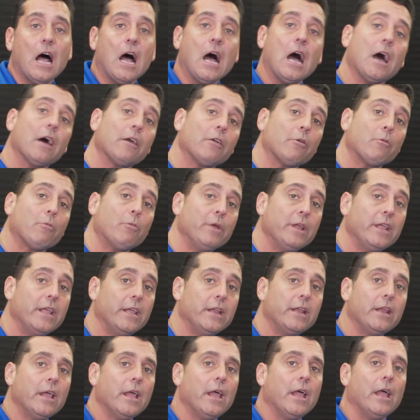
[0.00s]
how to
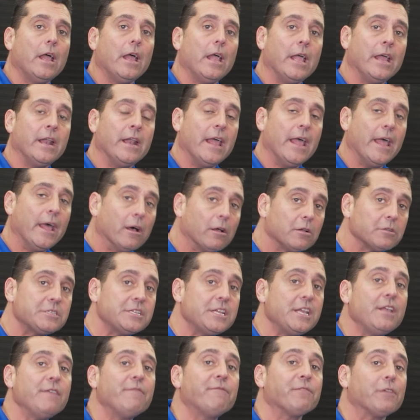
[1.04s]
read an
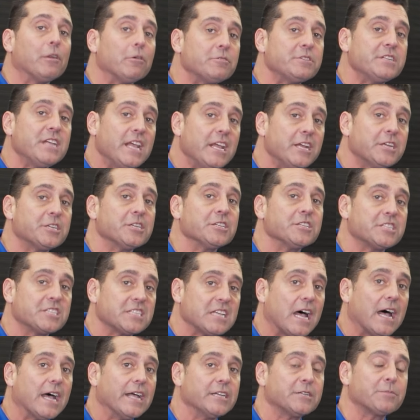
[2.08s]
LT flotation
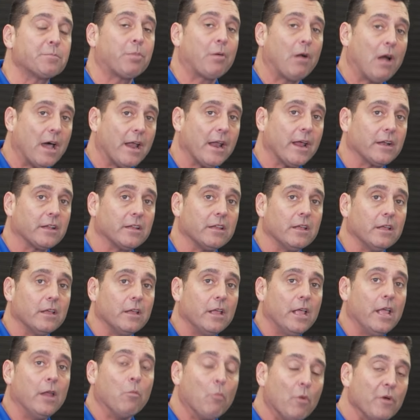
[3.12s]
size product
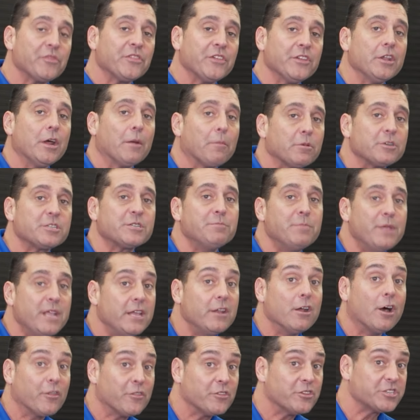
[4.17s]
and what the numbers
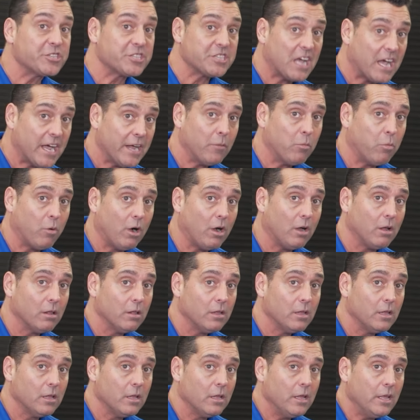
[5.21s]
mean on the sidewall.
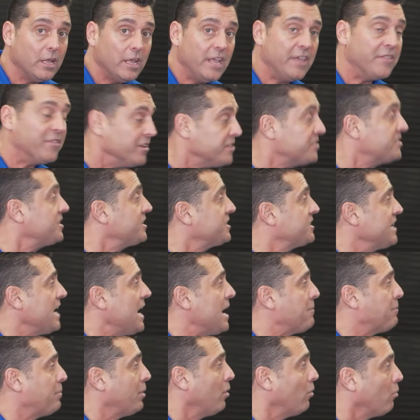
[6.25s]
In this
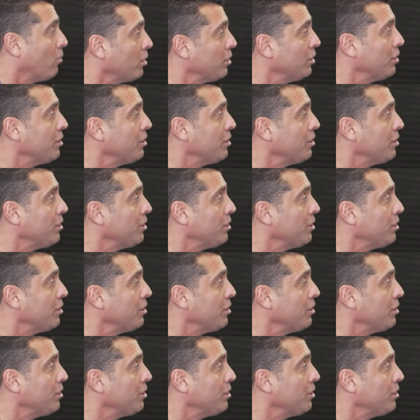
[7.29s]
example, we're